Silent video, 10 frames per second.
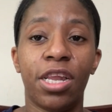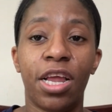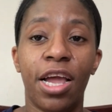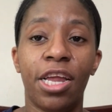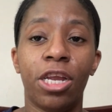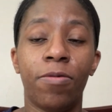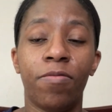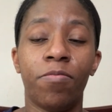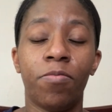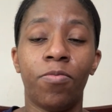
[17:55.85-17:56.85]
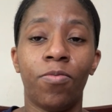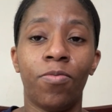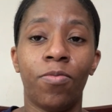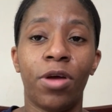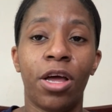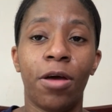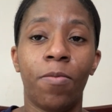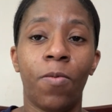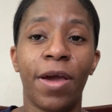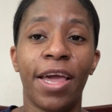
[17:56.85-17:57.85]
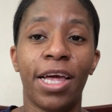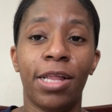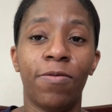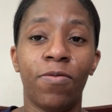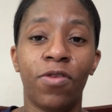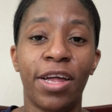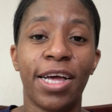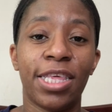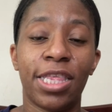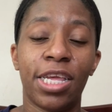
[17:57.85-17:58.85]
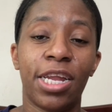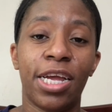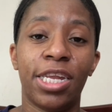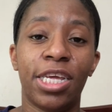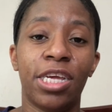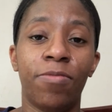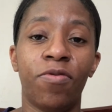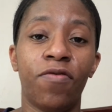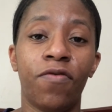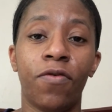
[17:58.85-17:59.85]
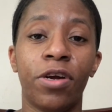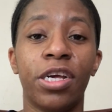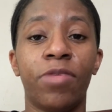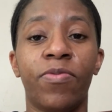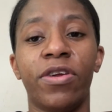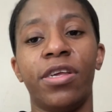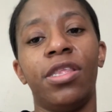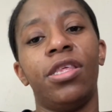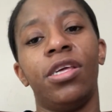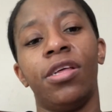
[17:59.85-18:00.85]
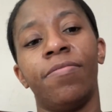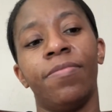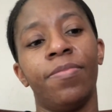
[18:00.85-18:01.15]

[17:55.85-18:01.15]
I ended up weighing less than I did before his pregnancy.